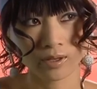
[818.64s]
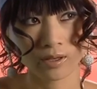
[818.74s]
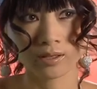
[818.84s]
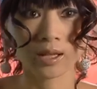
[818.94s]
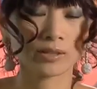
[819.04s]

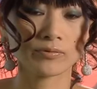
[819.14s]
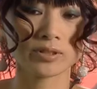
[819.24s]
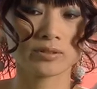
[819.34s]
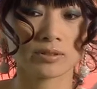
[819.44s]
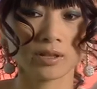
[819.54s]
A lot of
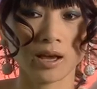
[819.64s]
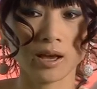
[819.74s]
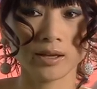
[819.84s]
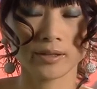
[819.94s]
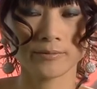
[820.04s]
this
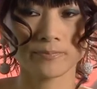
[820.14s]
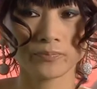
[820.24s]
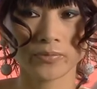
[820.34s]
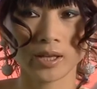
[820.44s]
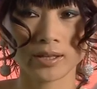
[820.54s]
high,
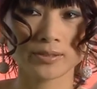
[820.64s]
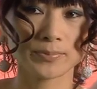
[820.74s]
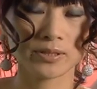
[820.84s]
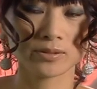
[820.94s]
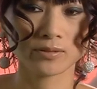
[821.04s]

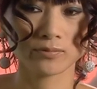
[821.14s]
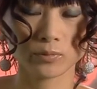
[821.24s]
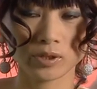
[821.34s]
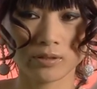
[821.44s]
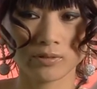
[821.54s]
expensive,
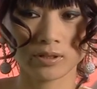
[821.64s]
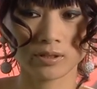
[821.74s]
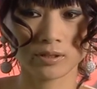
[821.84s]
whatever,